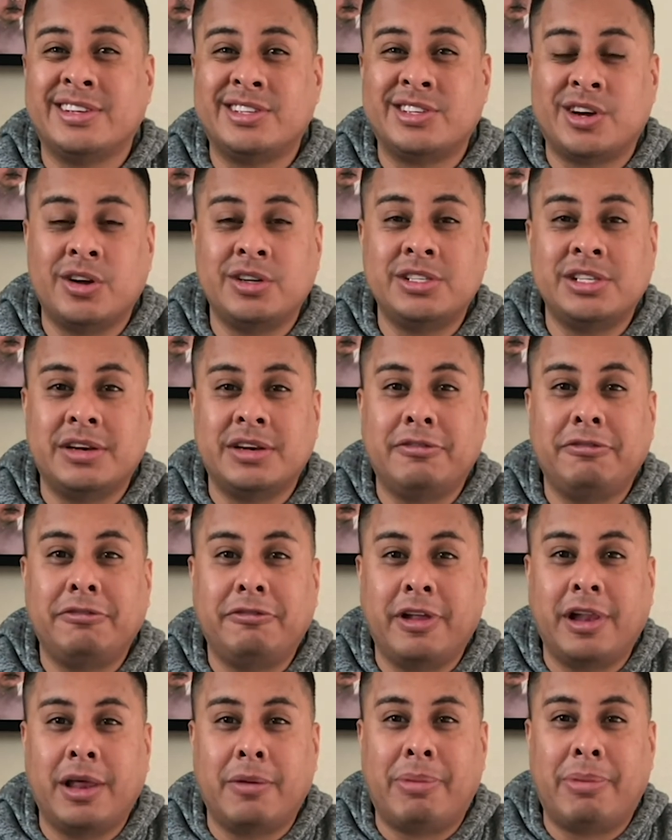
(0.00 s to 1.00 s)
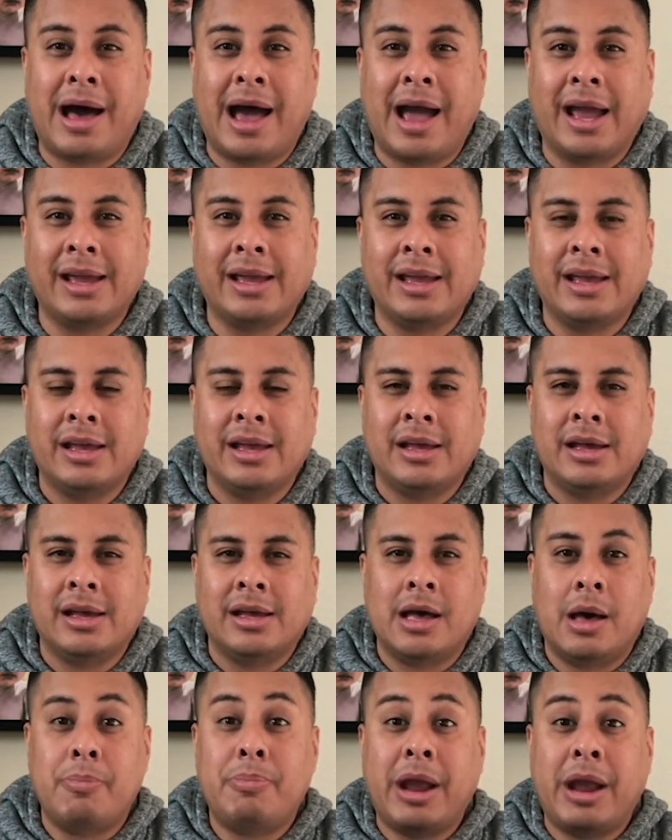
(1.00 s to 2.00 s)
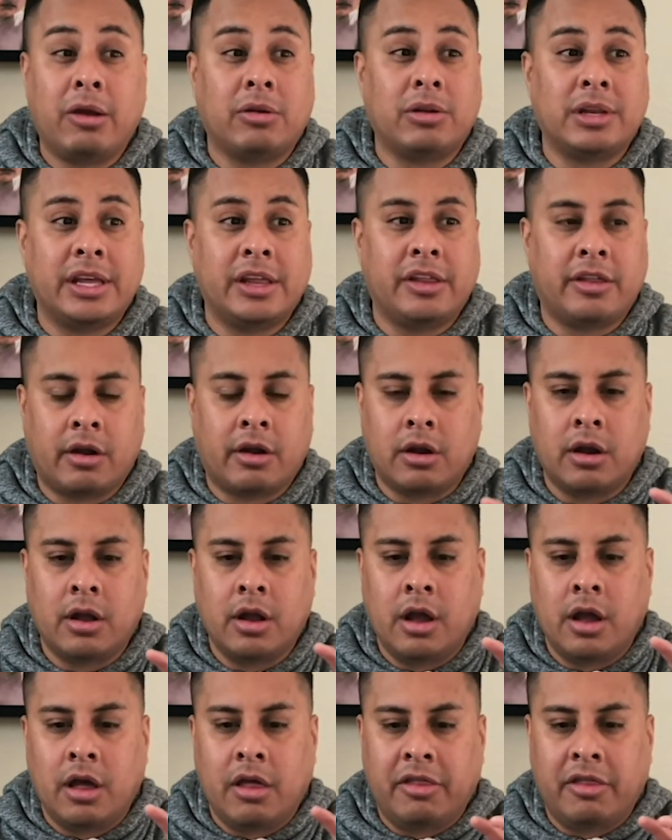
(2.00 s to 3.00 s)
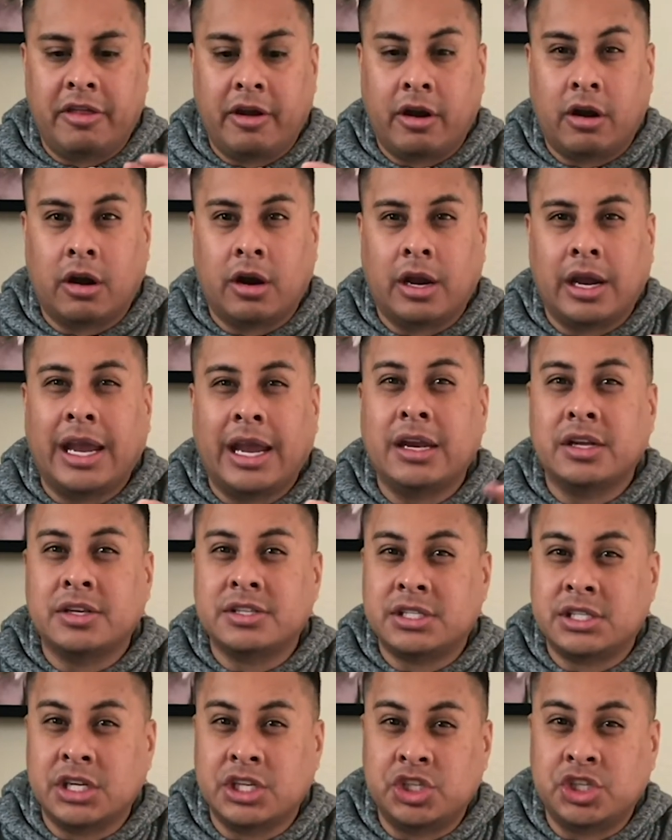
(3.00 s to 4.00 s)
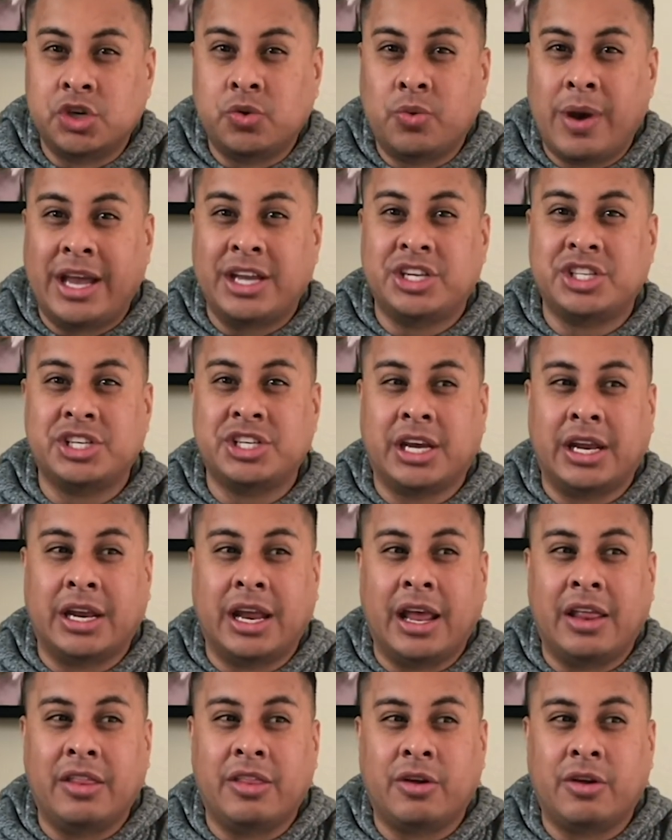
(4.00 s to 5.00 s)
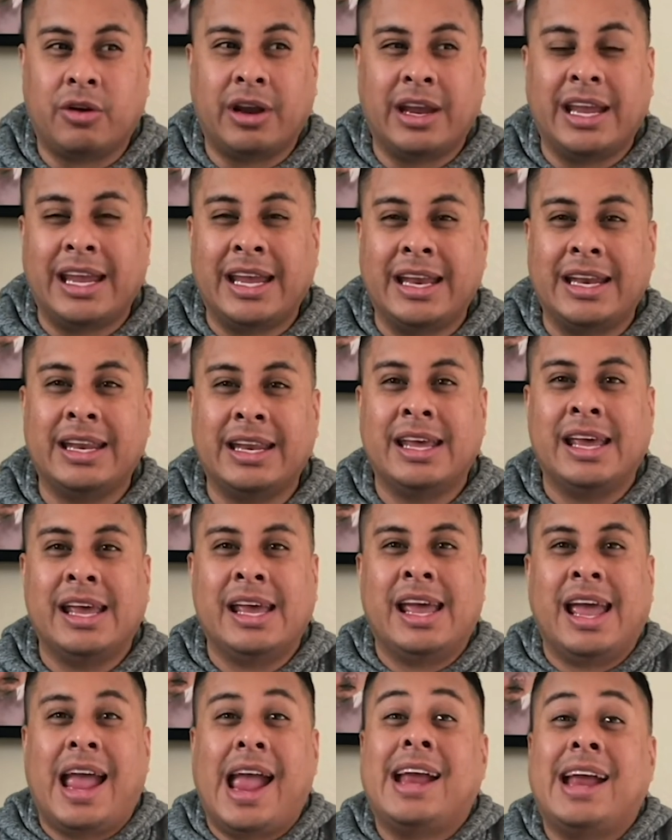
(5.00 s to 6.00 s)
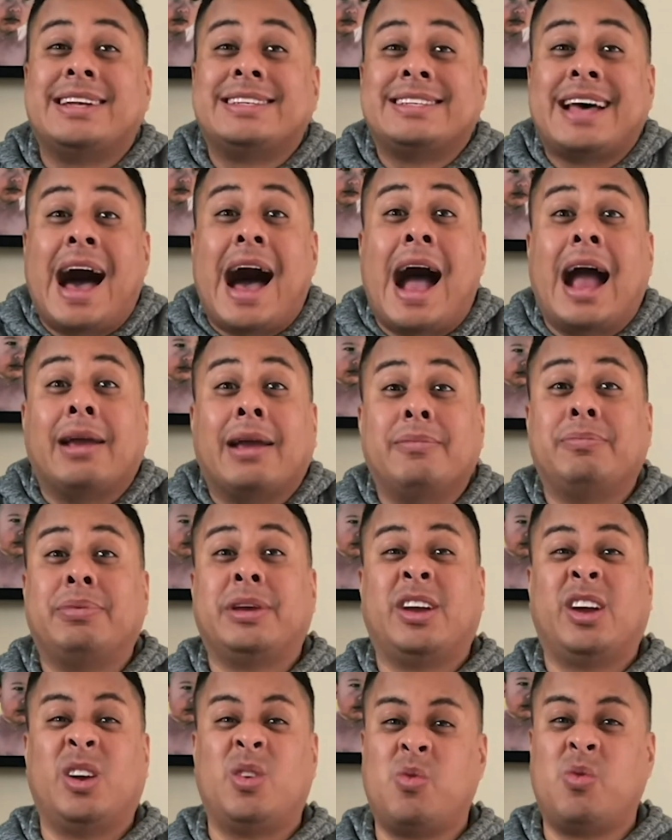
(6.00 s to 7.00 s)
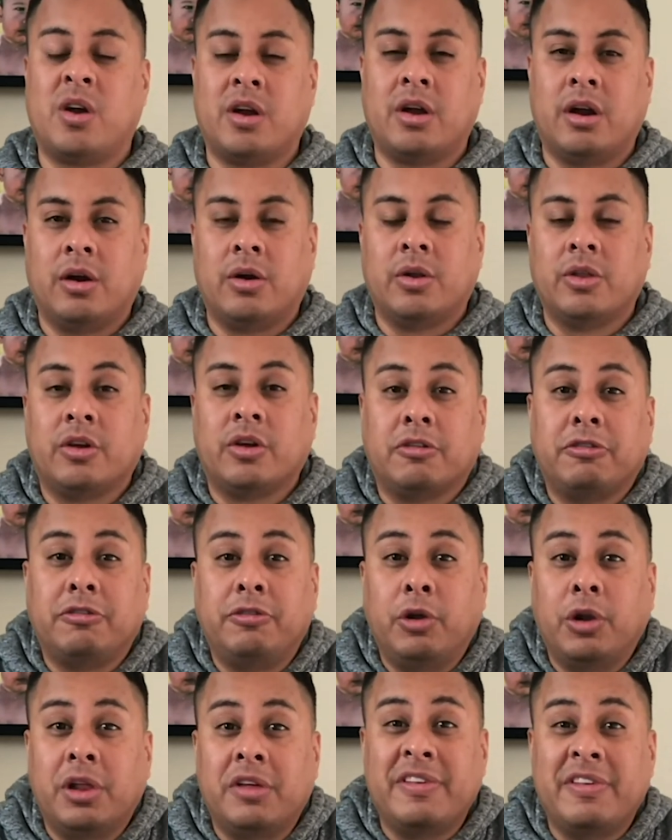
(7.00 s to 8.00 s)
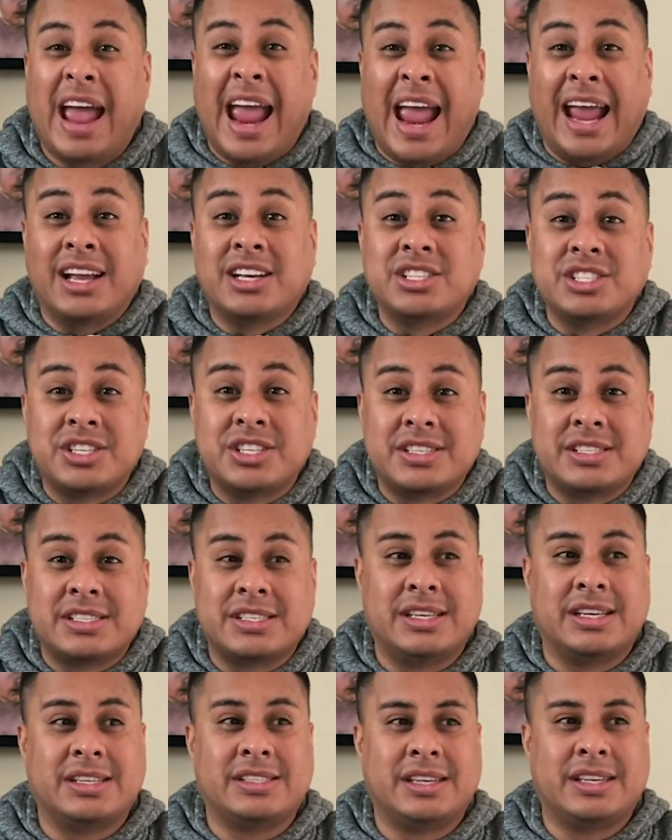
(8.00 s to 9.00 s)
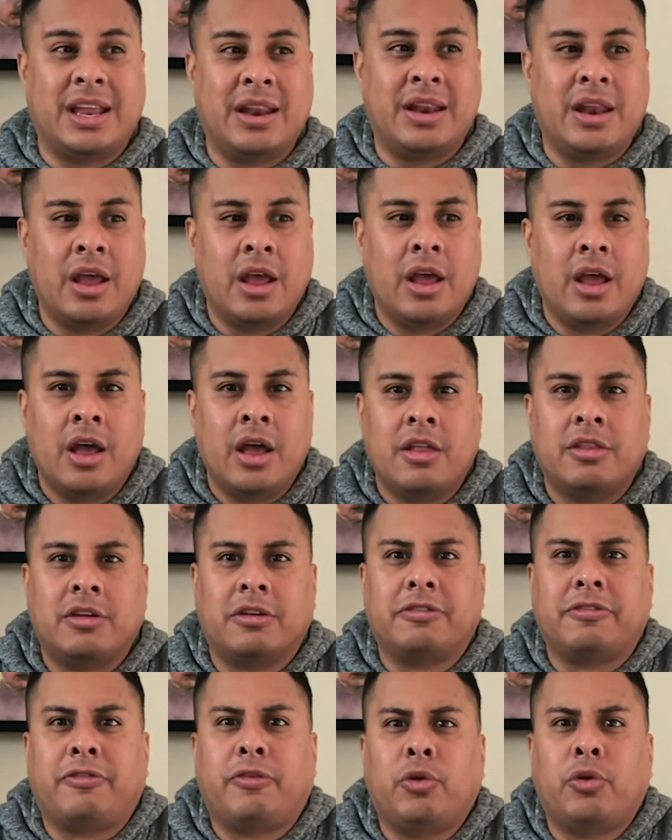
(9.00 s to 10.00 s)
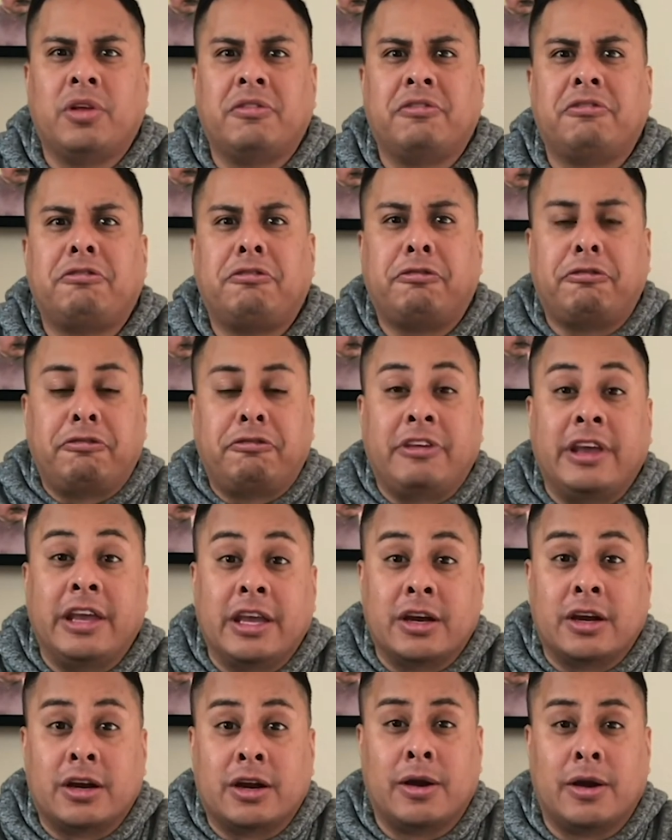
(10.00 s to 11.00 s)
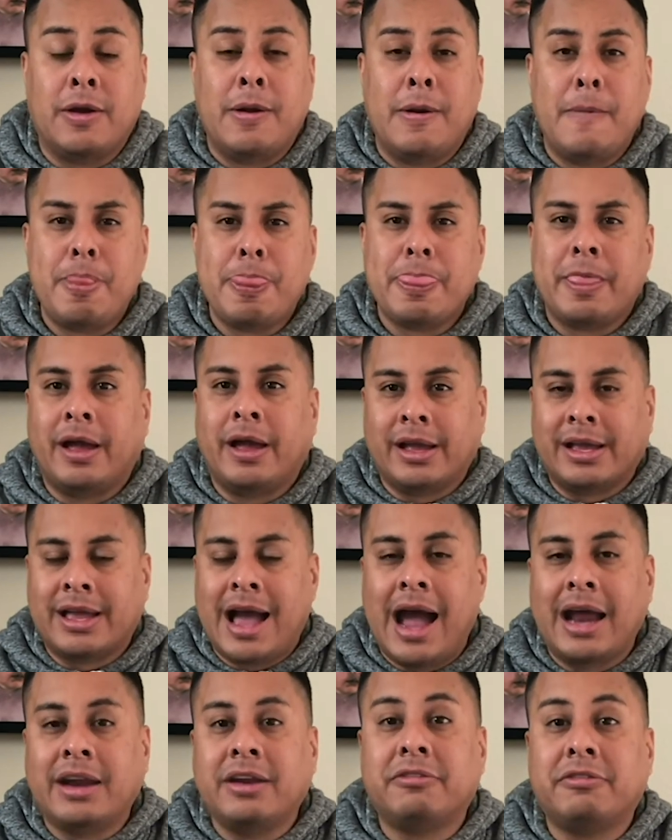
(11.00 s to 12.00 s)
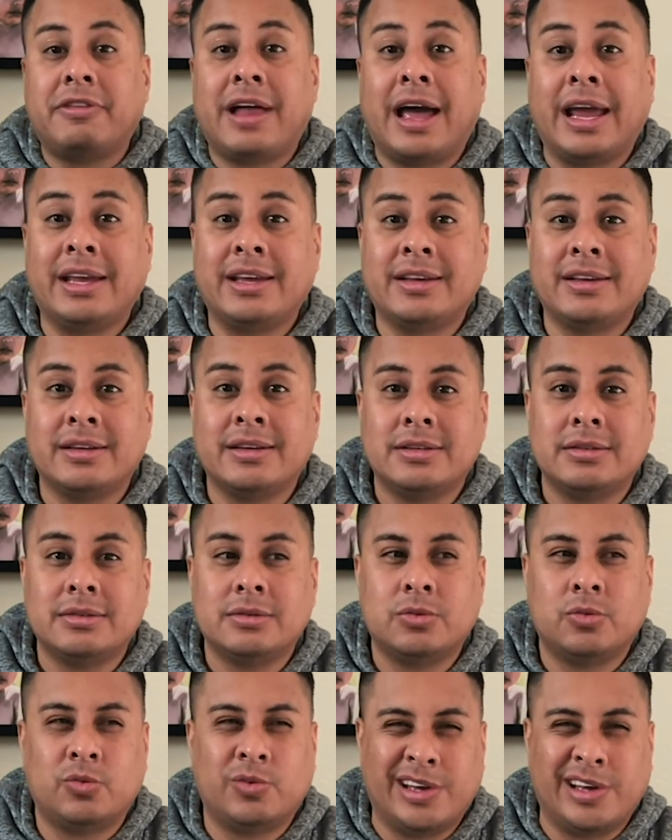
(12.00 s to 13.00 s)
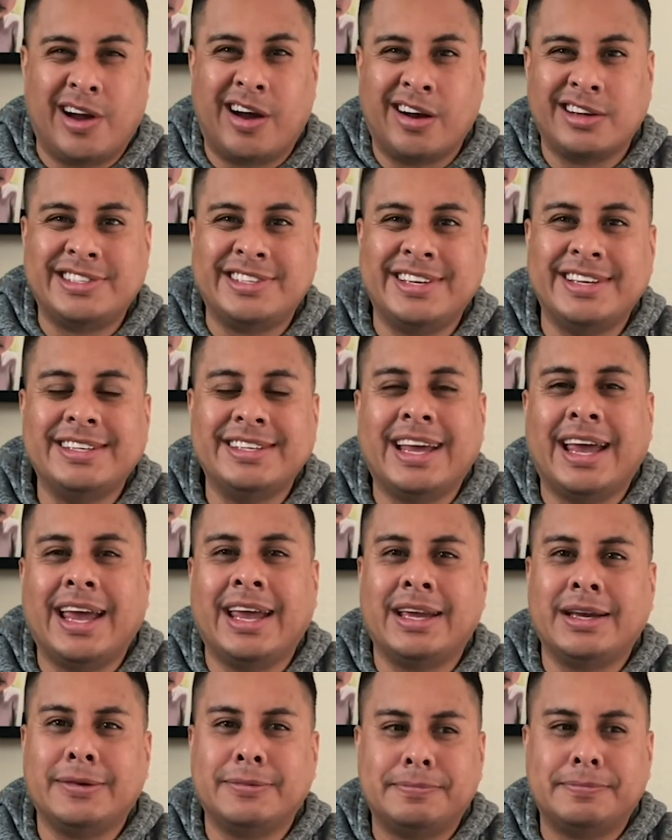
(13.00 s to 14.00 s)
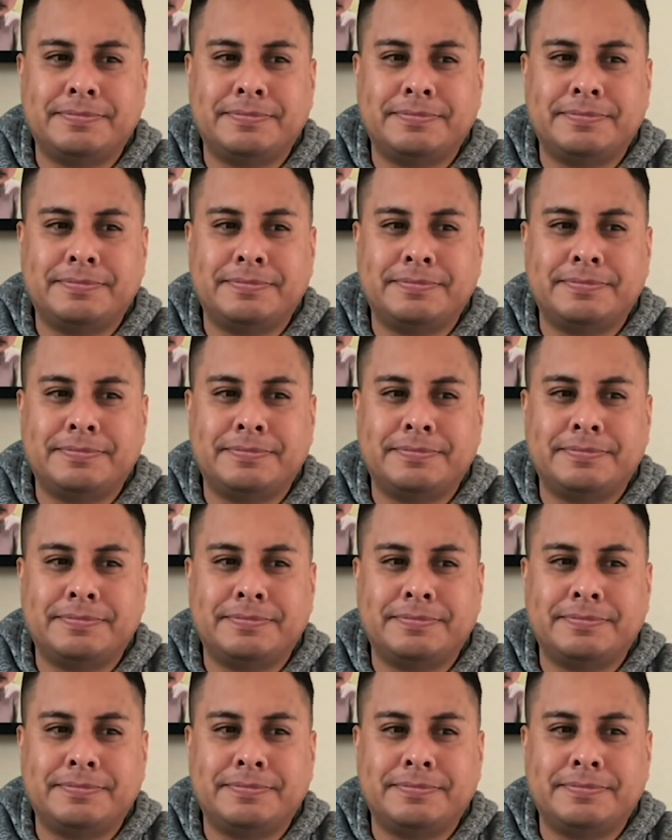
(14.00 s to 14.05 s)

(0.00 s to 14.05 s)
church in Philippi. Apparently they're in a situation and they're in a time period where they're full of anxiousness and they're full of fear, kind of like we are today.